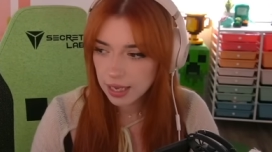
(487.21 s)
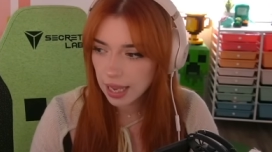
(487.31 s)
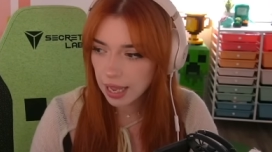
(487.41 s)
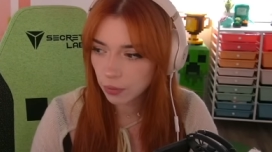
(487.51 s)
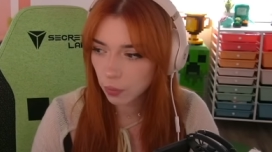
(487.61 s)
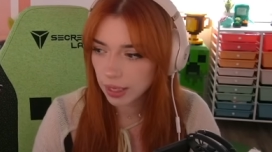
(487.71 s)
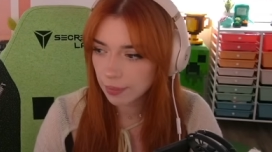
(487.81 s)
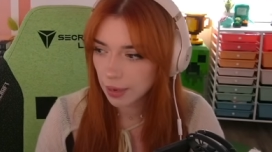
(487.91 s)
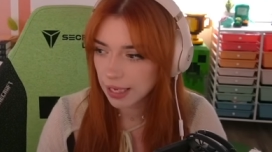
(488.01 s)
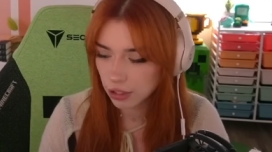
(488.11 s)
And what it
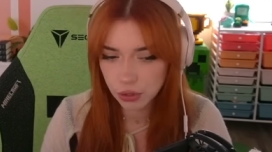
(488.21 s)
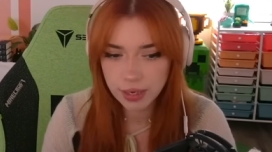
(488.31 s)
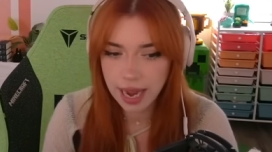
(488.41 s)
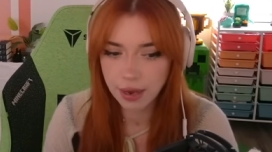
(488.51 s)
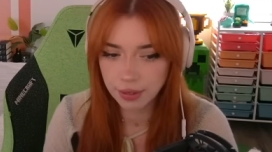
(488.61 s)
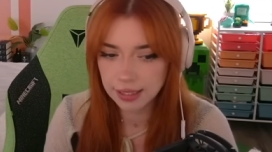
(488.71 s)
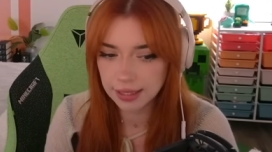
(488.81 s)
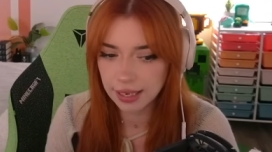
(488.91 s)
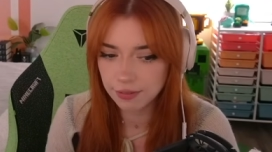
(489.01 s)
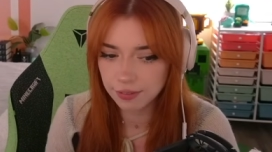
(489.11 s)
might do now is
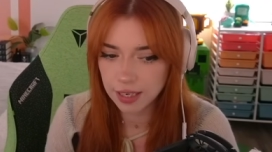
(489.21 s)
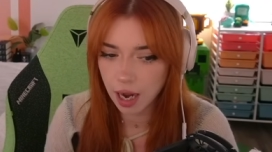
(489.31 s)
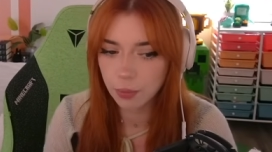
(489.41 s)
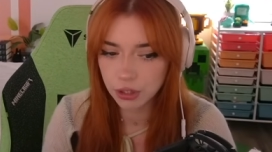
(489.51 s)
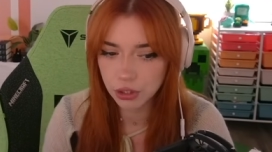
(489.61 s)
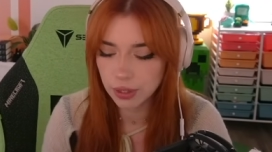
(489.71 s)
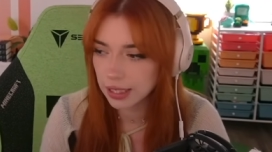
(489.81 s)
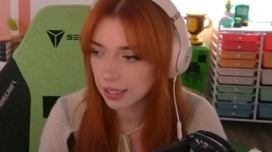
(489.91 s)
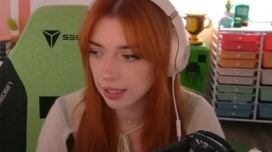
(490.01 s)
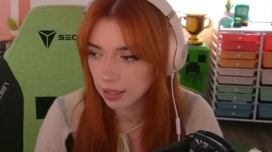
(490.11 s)
give an
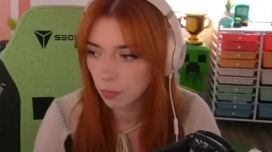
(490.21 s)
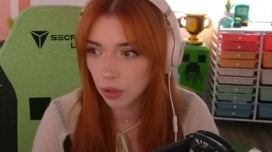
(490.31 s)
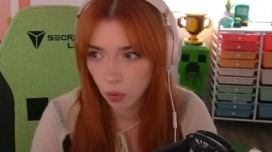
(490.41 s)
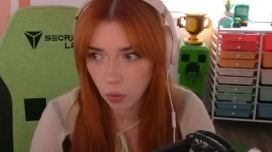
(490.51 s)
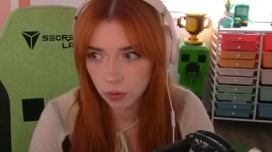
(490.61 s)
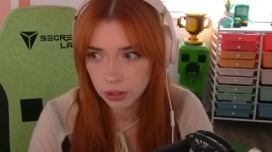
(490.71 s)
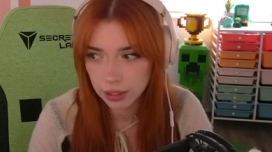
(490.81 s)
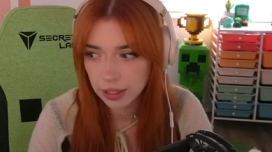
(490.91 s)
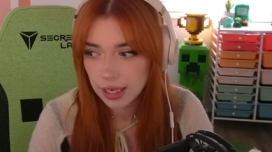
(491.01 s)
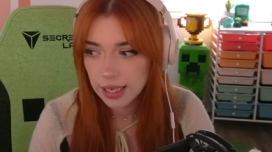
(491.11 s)
opportunity to someone
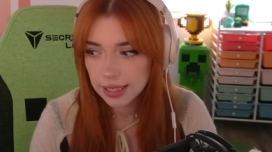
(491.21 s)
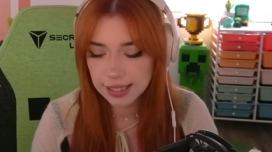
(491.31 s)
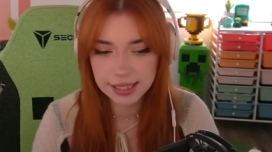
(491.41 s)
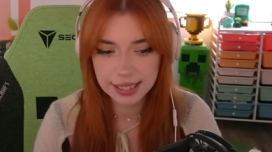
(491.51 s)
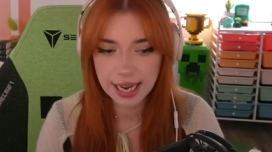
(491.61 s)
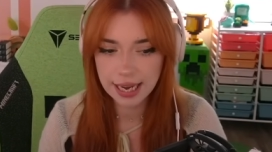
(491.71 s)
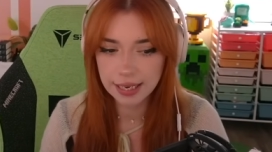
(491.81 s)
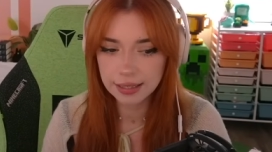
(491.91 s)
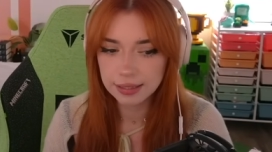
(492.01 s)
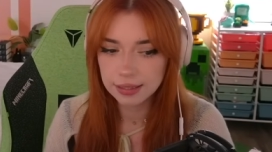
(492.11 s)
older to
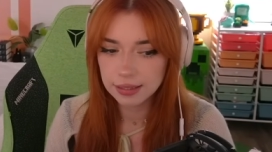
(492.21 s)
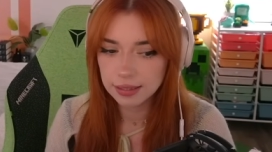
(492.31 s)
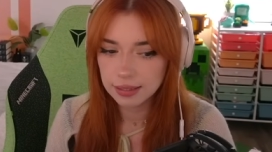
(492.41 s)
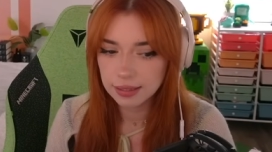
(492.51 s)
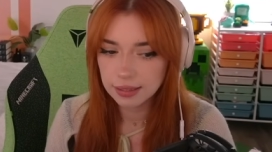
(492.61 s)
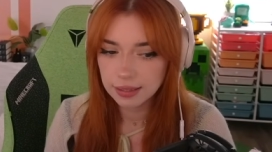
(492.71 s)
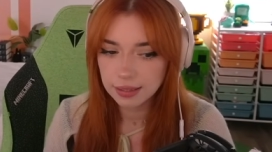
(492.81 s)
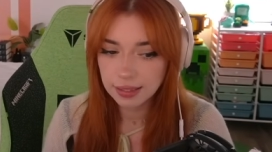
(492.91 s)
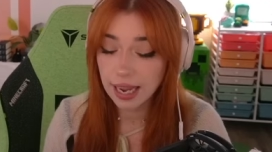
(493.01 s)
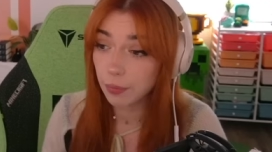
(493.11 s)
say,
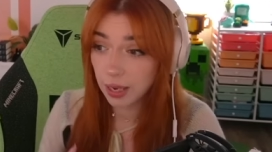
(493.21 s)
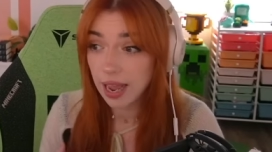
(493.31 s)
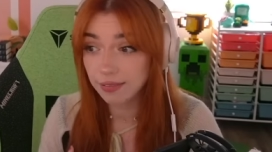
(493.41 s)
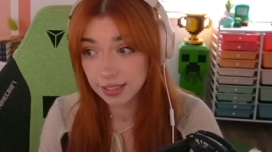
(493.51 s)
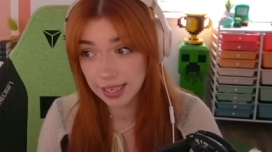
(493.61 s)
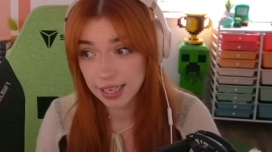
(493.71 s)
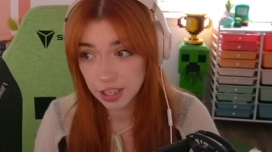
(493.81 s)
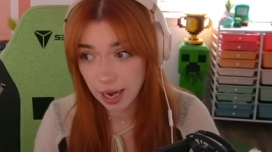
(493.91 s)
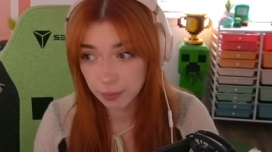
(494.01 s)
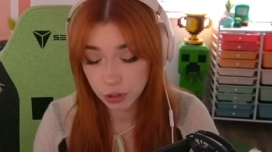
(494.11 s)
hey, we have this age
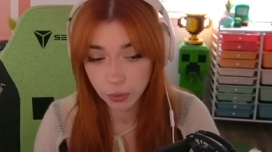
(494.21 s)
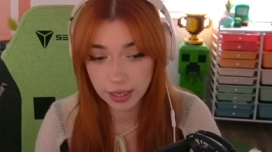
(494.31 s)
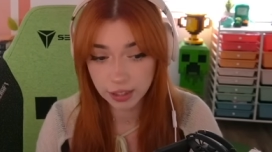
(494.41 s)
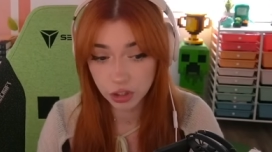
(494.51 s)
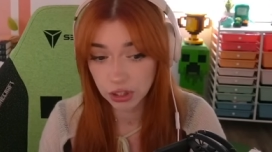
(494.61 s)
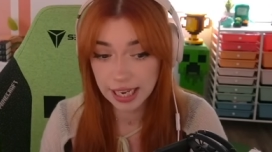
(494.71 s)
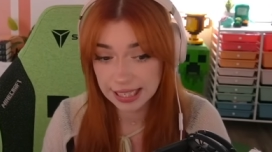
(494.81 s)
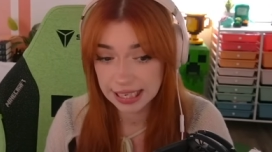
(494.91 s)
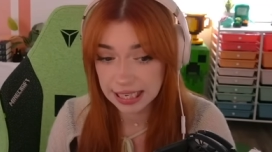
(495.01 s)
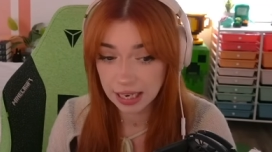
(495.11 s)
gap between us. You're
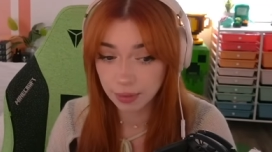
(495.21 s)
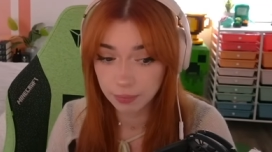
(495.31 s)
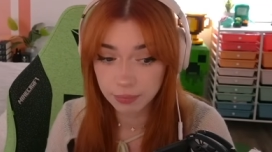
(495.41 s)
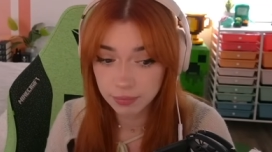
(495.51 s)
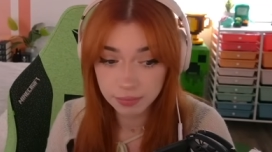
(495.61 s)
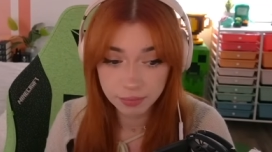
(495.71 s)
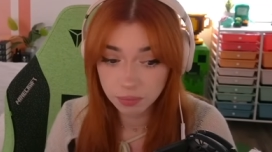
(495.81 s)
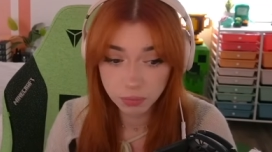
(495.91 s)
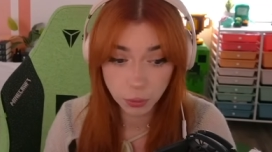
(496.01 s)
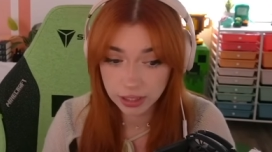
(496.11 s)
18, I'm
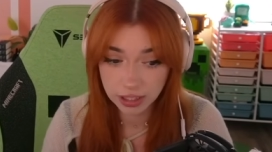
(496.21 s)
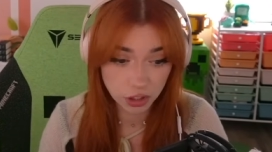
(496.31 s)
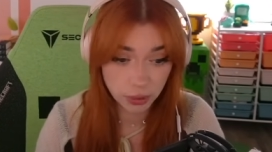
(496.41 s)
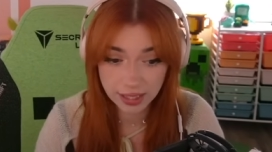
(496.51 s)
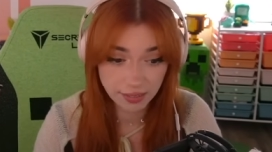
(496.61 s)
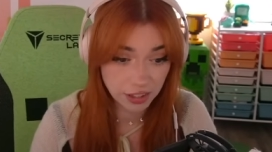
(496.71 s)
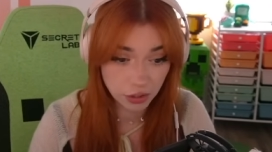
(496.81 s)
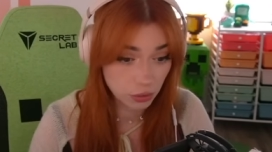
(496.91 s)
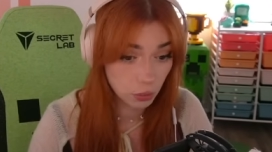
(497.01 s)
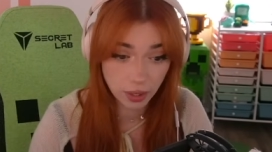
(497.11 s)
26, 27,
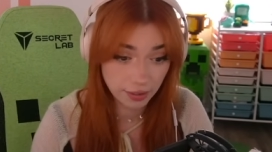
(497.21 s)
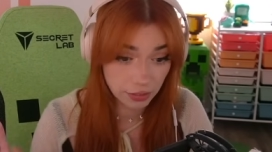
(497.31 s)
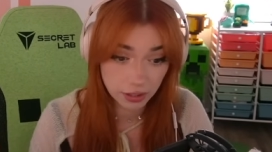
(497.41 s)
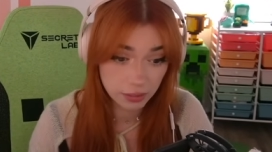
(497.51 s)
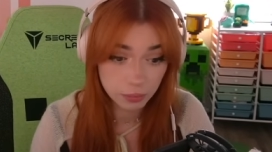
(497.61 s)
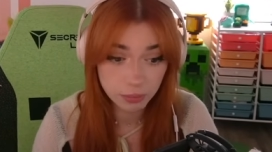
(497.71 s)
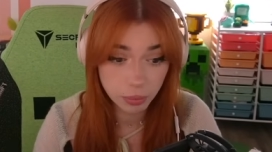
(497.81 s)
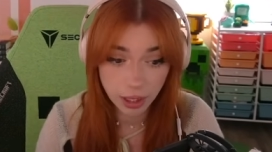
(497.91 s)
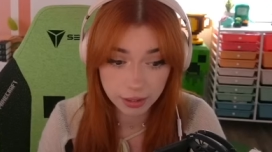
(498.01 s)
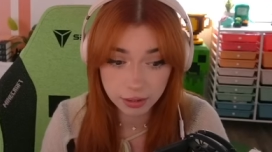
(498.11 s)
whatever,
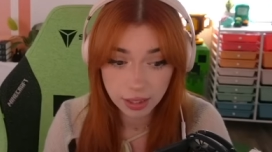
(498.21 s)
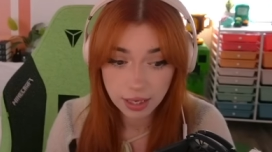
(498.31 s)
plus.